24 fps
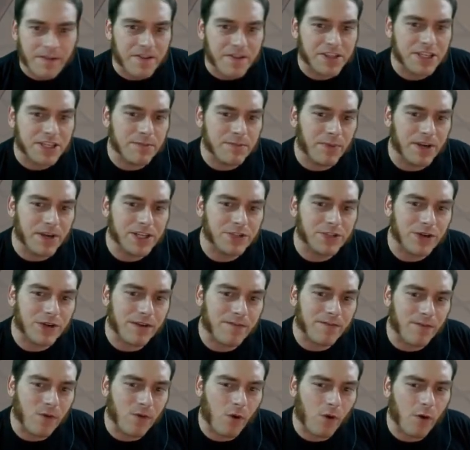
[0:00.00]
They seem pretty
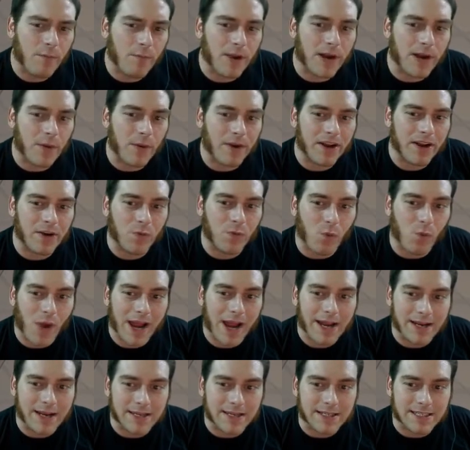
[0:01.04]
straightforward, but I wanted to
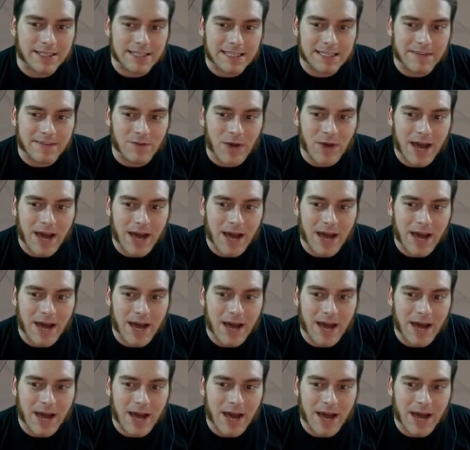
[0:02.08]
write and see if